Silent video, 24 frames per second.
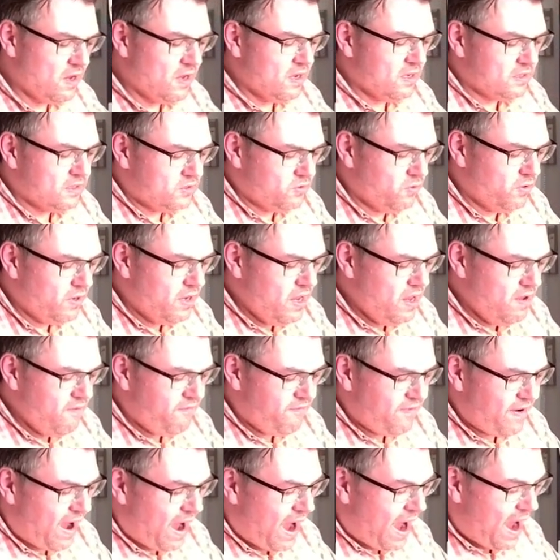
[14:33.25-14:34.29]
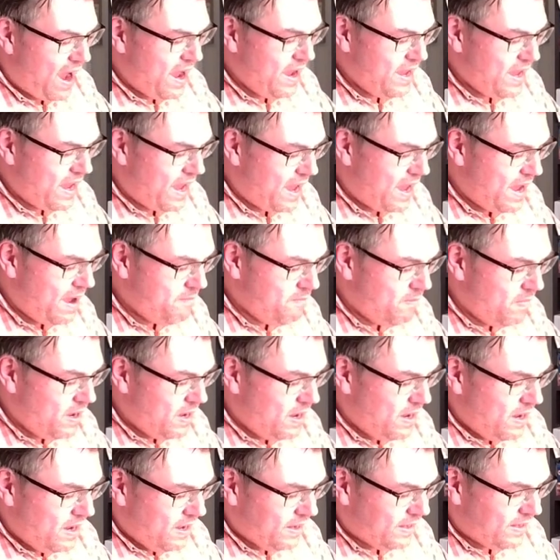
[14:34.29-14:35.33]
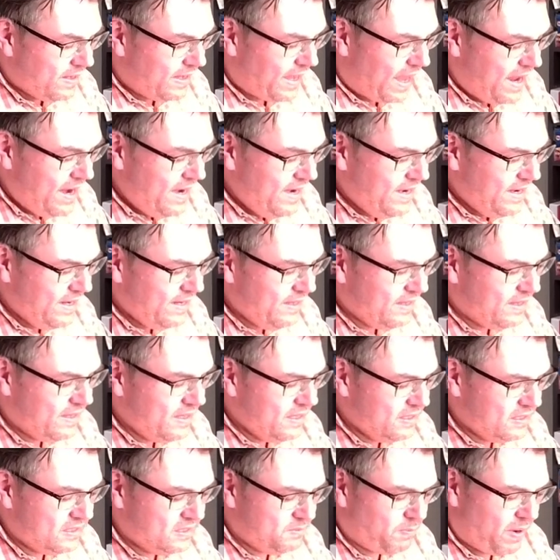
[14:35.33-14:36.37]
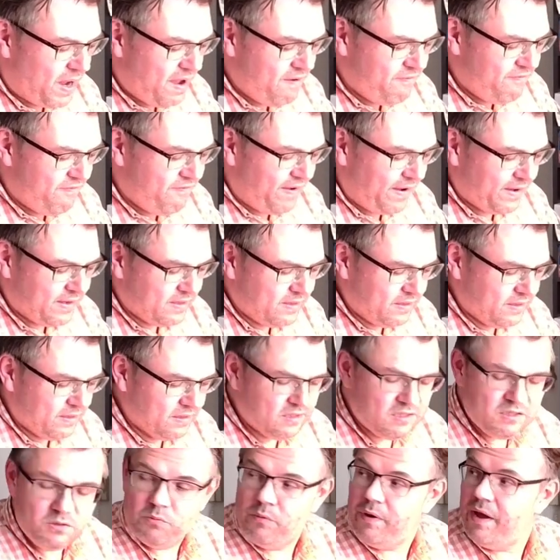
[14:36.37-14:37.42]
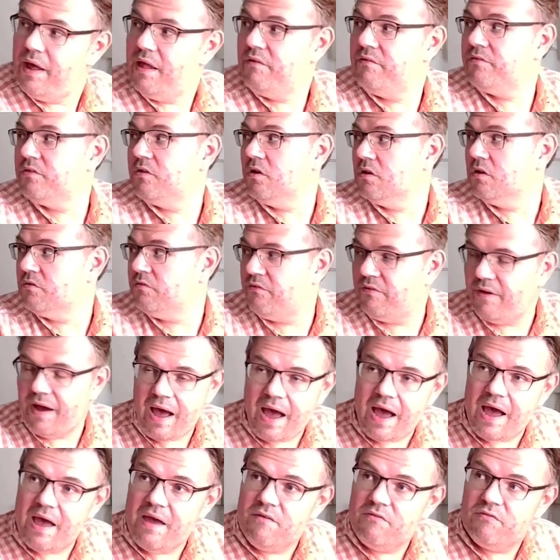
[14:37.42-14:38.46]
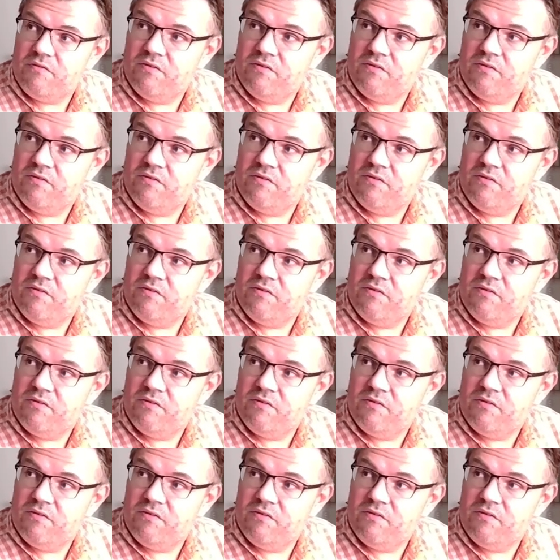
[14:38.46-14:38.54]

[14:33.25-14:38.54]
So if I am gaining this by a factor 12.5,